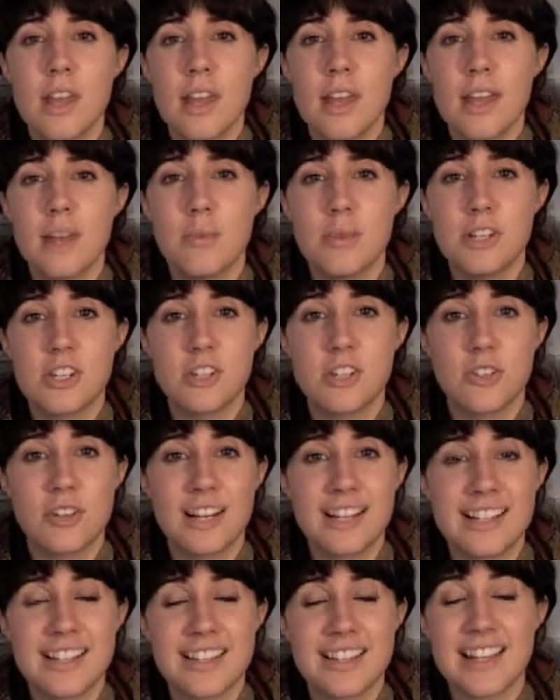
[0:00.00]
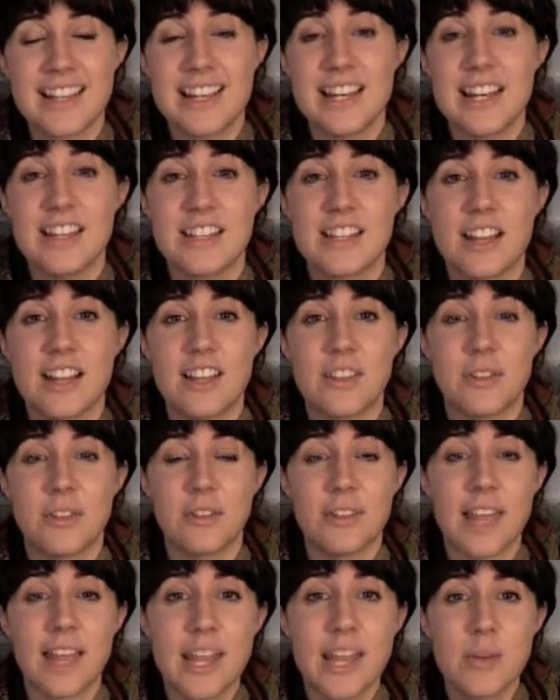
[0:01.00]
It was translated into other
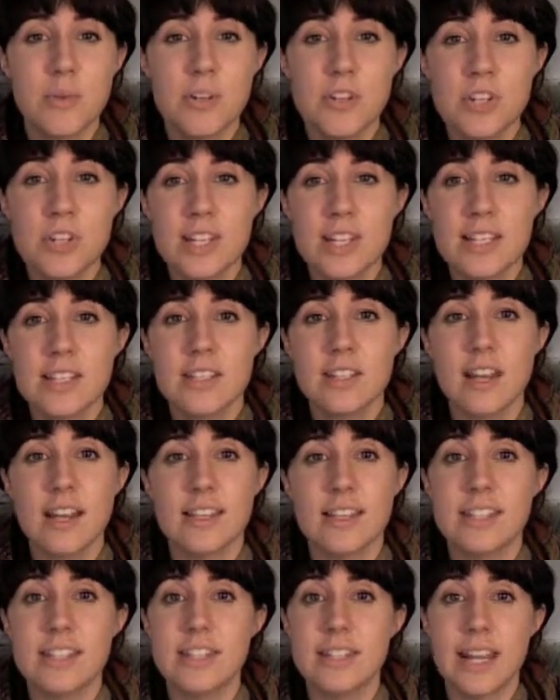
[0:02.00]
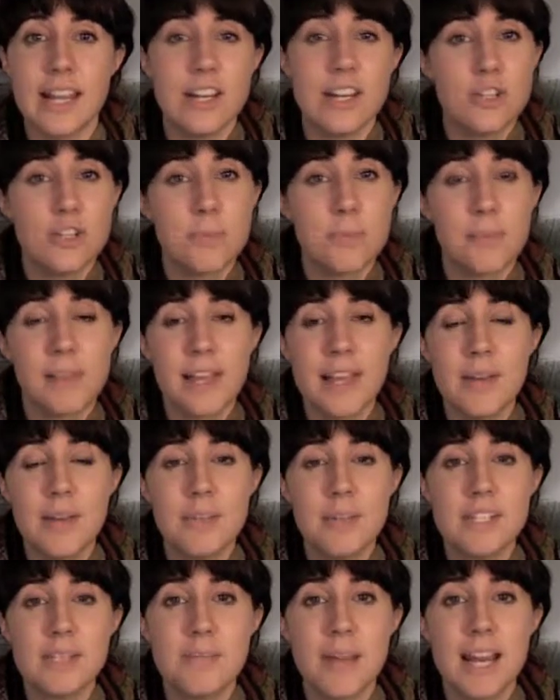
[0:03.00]
languages. A stage play
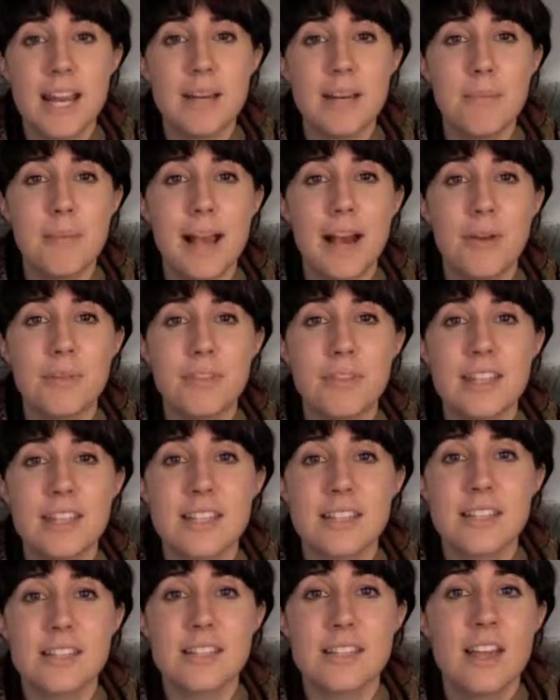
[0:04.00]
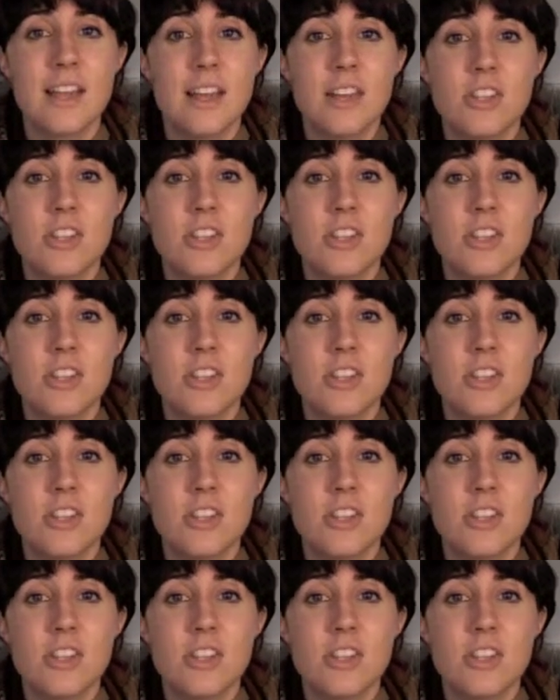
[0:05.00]
was made about this.